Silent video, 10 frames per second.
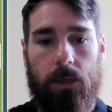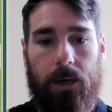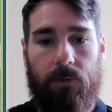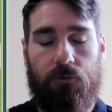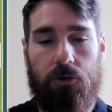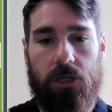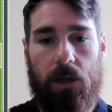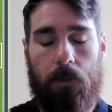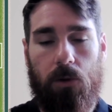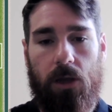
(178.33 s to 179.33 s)
And for
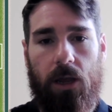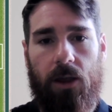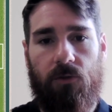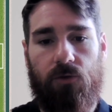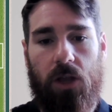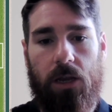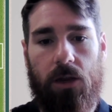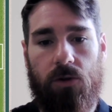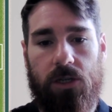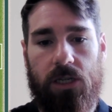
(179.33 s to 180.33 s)
example, if Digne
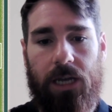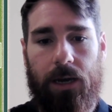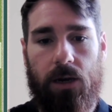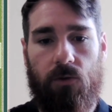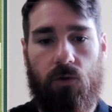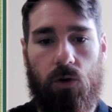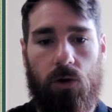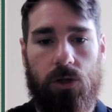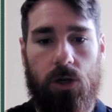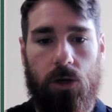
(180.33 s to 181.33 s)
is attacking, of
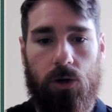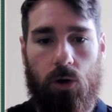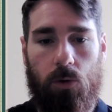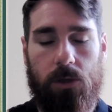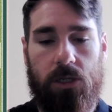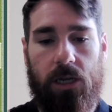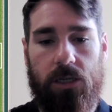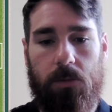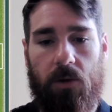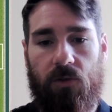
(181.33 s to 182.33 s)
course, Coleman stays a bit